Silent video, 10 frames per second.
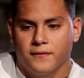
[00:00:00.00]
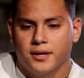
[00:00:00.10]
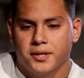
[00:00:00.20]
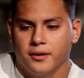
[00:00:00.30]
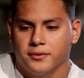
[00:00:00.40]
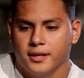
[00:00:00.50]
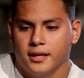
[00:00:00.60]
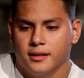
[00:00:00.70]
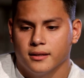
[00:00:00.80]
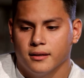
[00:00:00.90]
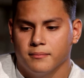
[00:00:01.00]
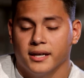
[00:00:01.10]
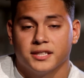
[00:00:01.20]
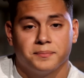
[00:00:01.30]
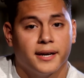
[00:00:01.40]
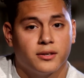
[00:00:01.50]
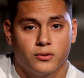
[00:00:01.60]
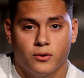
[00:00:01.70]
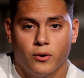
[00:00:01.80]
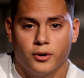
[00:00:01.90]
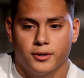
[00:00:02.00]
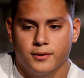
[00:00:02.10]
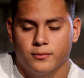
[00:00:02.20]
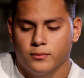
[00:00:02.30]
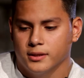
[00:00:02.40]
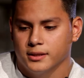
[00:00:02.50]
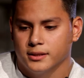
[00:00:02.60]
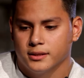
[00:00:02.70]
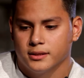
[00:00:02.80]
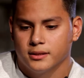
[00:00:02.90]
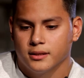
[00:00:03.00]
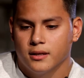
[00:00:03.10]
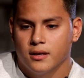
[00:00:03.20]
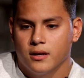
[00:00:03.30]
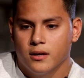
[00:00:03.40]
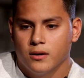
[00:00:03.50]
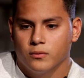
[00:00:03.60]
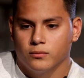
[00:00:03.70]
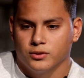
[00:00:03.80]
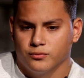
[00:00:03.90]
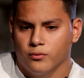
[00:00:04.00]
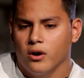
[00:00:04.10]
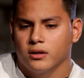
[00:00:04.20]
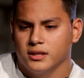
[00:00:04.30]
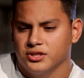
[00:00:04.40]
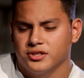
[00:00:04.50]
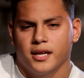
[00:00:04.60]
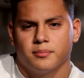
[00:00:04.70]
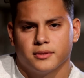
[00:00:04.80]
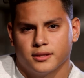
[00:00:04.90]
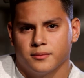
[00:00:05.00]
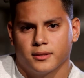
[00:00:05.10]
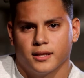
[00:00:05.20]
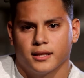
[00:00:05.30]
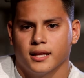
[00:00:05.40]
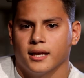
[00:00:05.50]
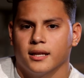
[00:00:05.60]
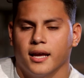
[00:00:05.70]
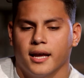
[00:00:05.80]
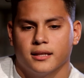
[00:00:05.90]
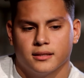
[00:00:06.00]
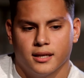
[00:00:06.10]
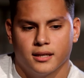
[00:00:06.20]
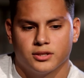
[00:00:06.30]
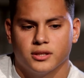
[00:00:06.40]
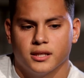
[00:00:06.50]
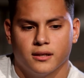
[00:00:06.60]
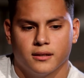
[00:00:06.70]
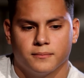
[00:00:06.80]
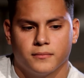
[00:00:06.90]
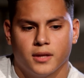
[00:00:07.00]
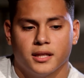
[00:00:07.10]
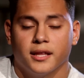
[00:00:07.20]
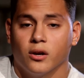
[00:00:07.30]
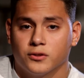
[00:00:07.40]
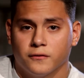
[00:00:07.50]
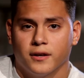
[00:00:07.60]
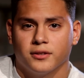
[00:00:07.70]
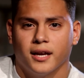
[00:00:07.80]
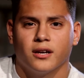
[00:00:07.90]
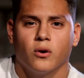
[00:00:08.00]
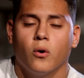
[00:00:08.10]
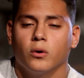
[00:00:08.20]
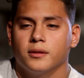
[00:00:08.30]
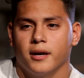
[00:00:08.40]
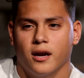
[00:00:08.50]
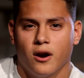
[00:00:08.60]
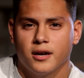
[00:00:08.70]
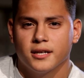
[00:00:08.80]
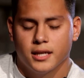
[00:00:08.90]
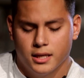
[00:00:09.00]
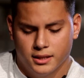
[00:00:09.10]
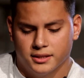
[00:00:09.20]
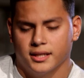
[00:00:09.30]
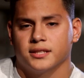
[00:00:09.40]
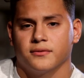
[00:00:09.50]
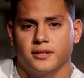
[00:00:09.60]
found out that my spinal cord was wrongly shaped, something like that. And actually, they also found I had a hole in my heart the size of a